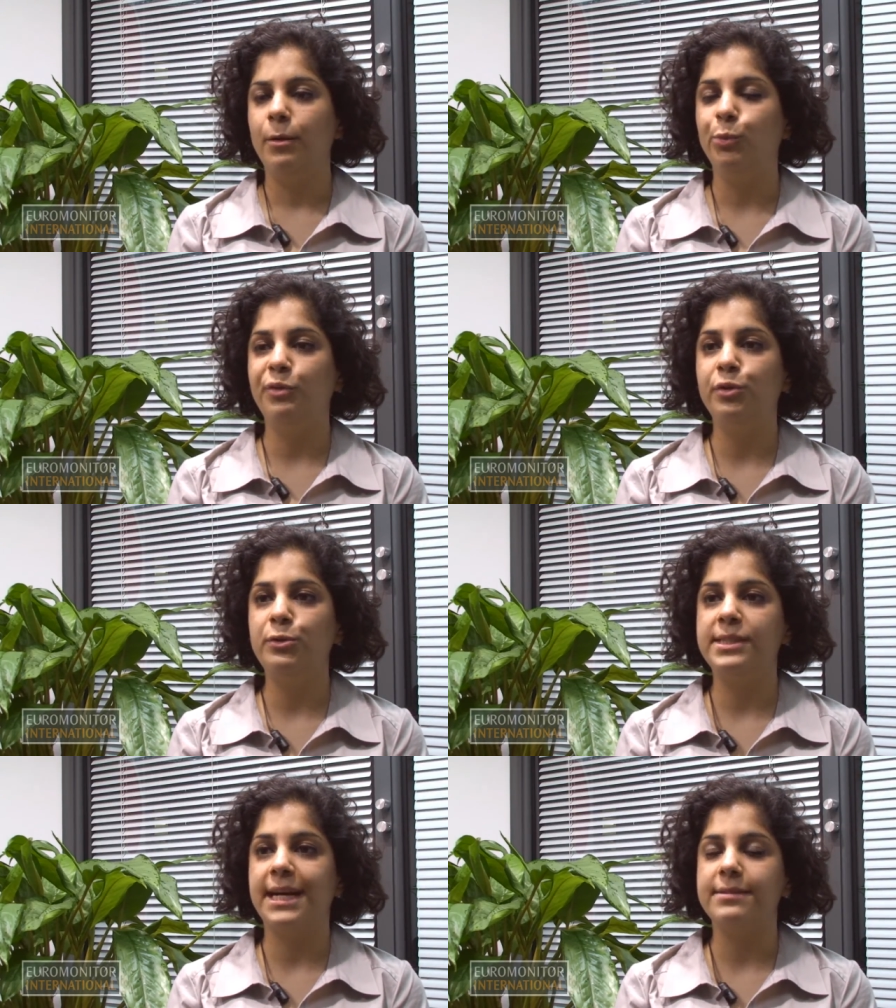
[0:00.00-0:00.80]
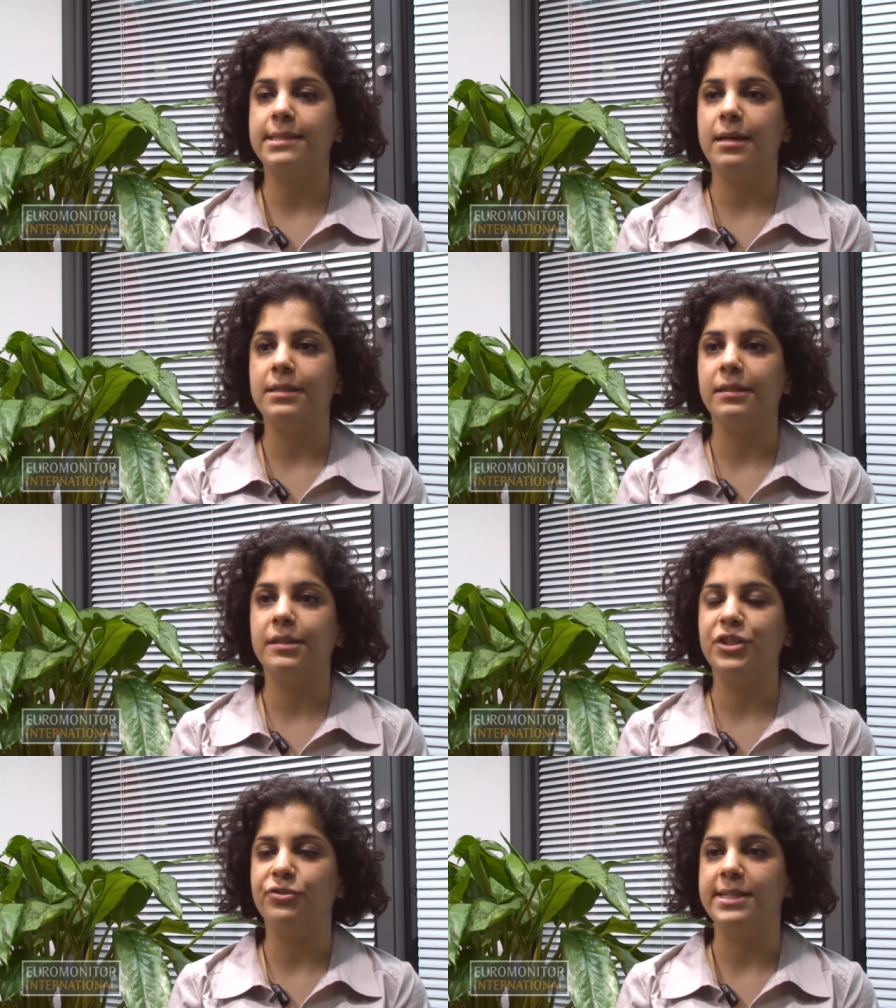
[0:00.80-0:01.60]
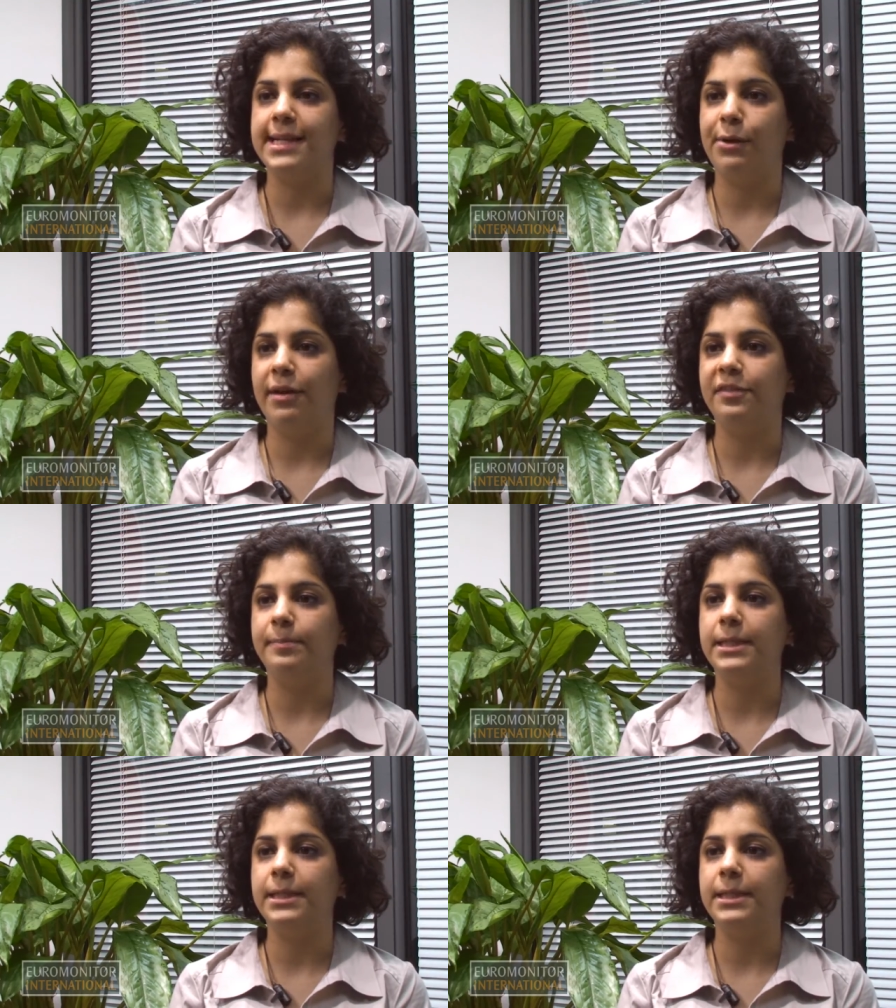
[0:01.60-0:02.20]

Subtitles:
We ruled out certain countries, however,